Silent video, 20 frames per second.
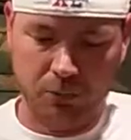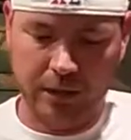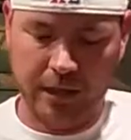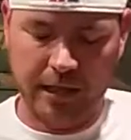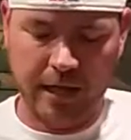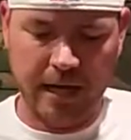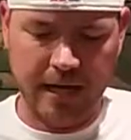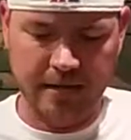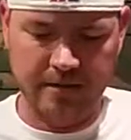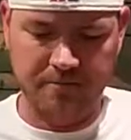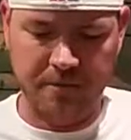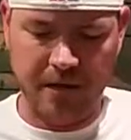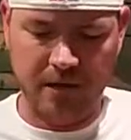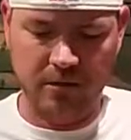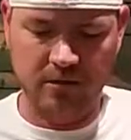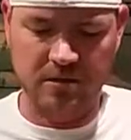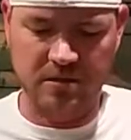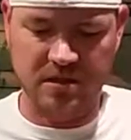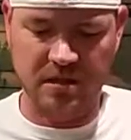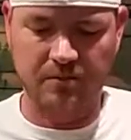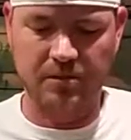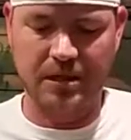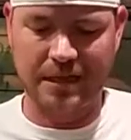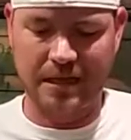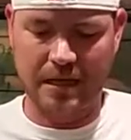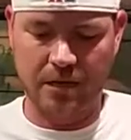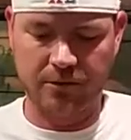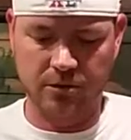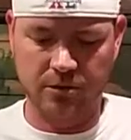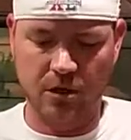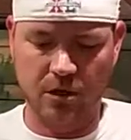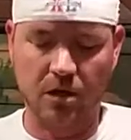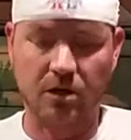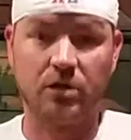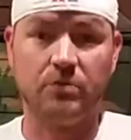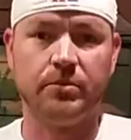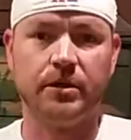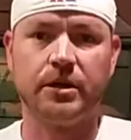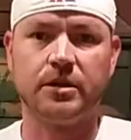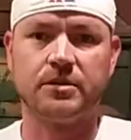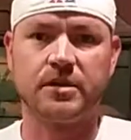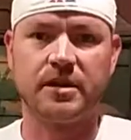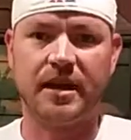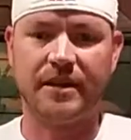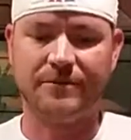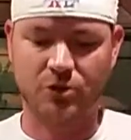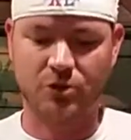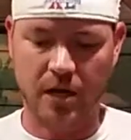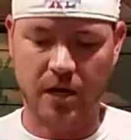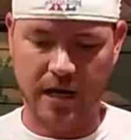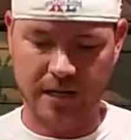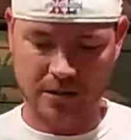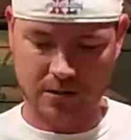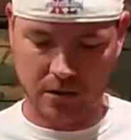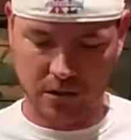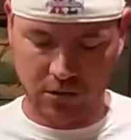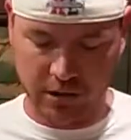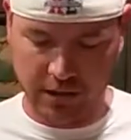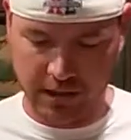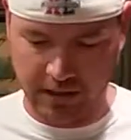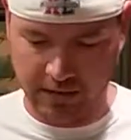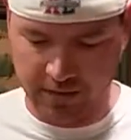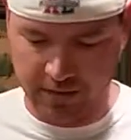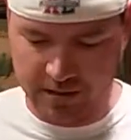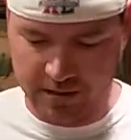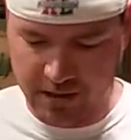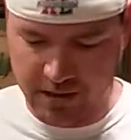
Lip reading: pretty nice, better than some of the other darker beers that I've tried. So I'll go ahead and give this